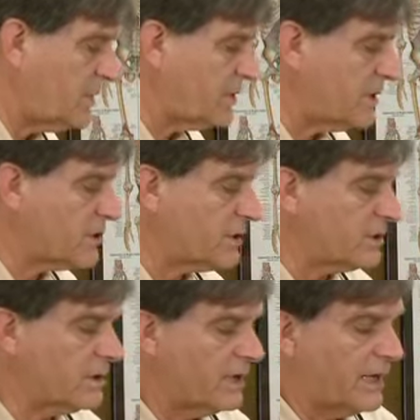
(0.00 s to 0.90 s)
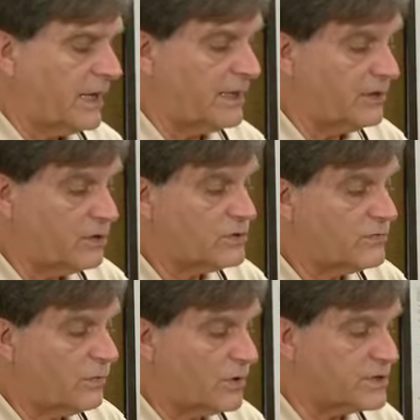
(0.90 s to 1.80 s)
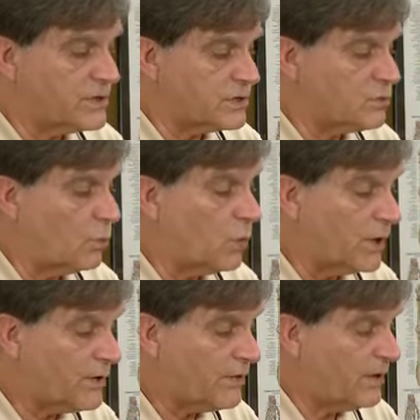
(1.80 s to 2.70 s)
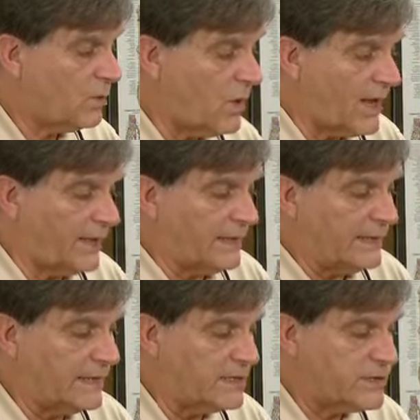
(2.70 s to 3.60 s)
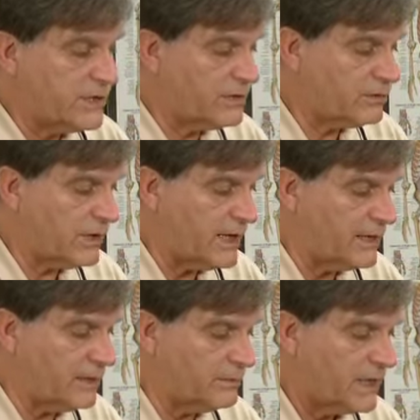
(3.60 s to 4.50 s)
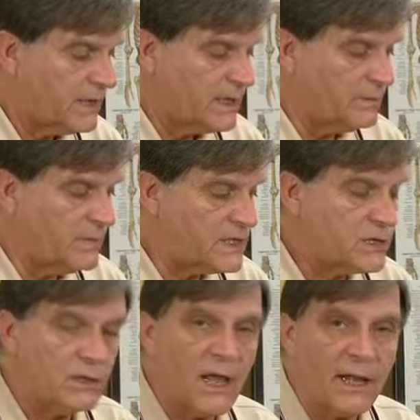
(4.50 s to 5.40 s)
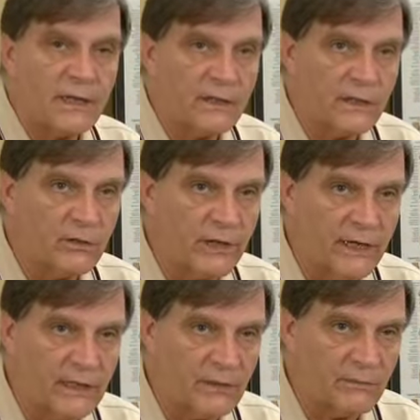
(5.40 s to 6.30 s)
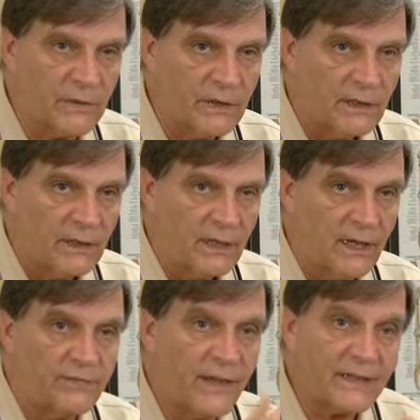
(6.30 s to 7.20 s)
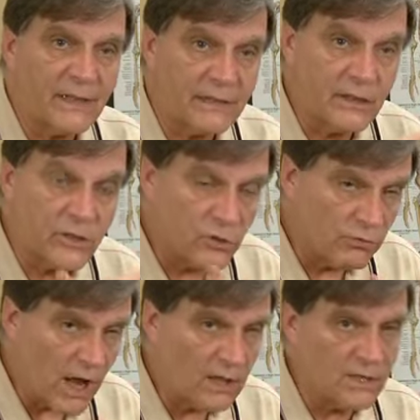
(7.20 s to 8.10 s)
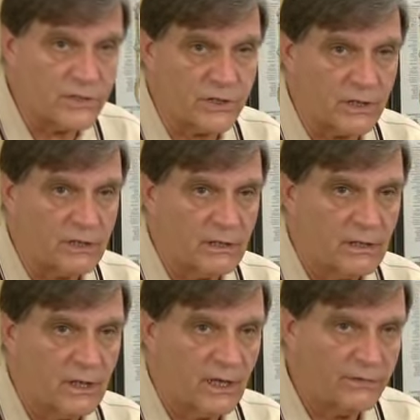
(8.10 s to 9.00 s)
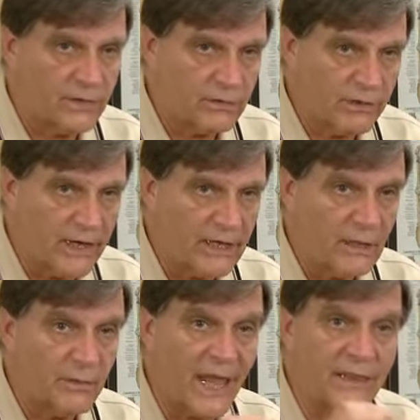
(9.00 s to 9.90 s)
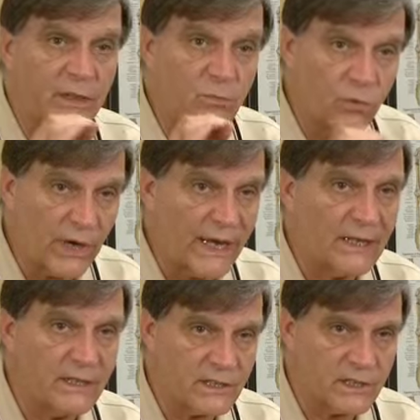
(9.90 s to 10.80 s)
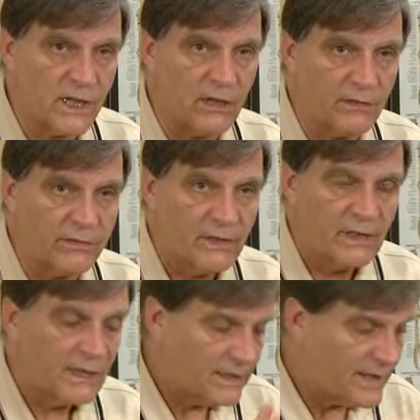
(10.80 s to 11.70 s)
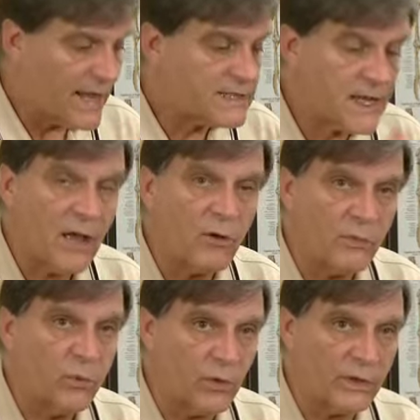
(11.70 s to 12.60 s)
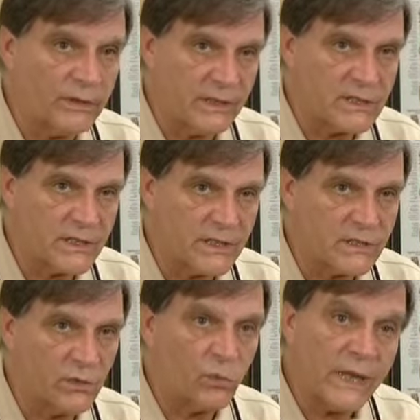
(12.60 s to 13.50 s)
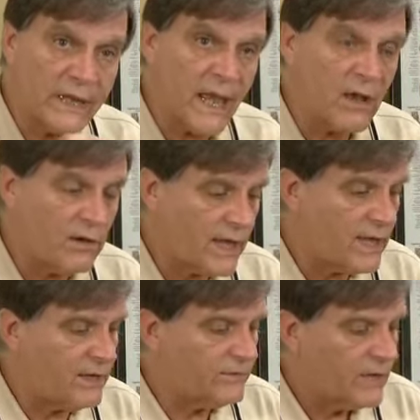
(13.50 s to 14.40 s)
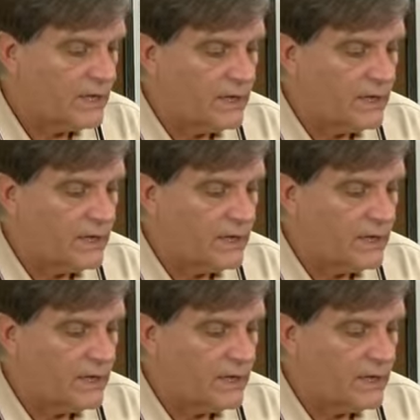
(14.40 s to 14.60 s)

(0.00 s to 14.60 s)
position and those forces work their way into the cranium, misaligning the cranium, affecting the neurology of the cranium and the brain itself. That's how important this is. And we now have